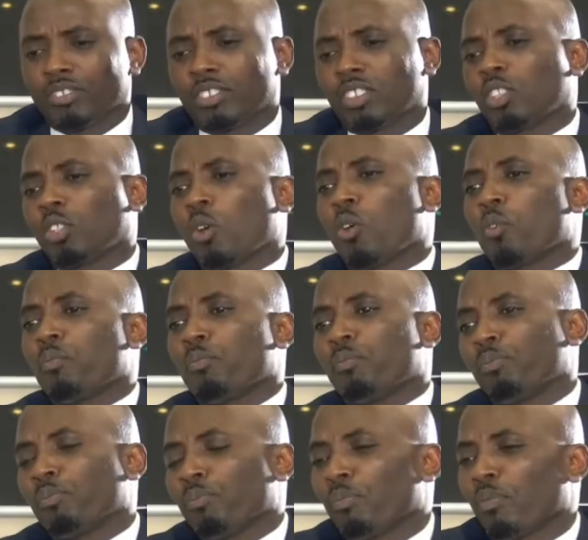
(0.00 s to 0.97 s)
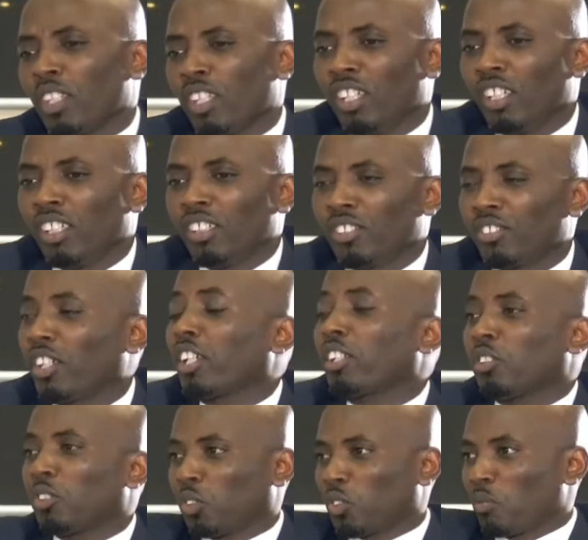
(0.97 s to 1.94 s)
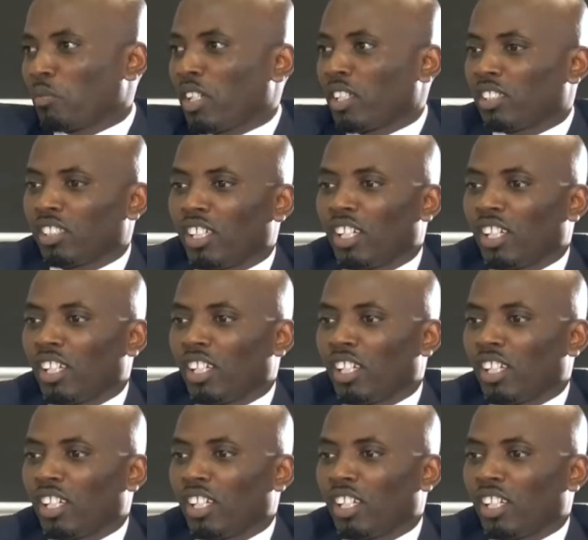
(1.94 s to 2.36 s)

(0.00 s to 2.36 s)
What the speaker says: So thank you so much,